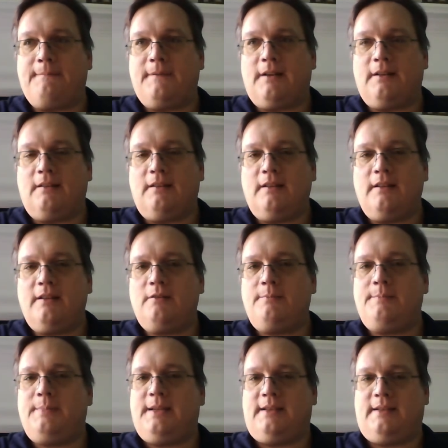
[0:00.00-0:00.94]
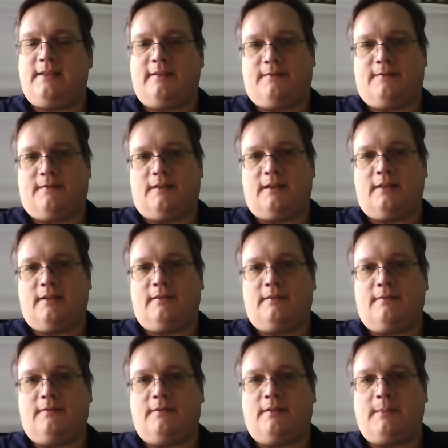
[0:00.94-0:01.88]
a little bit different
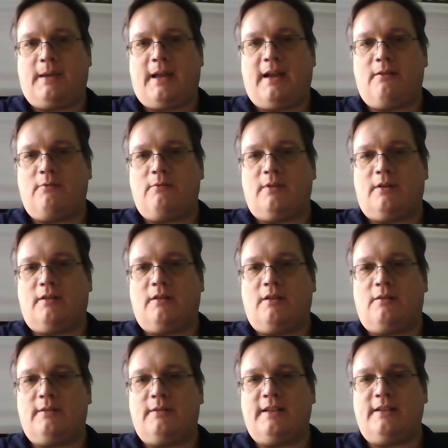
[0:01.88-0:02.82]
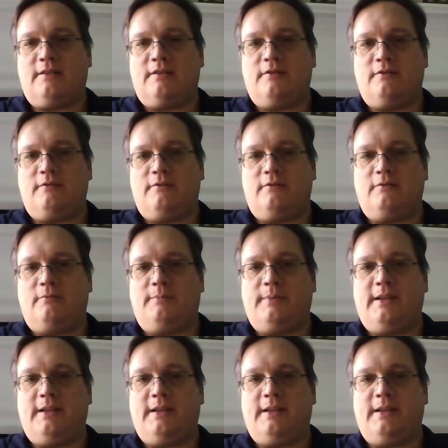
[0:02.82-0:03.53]
from how we're going to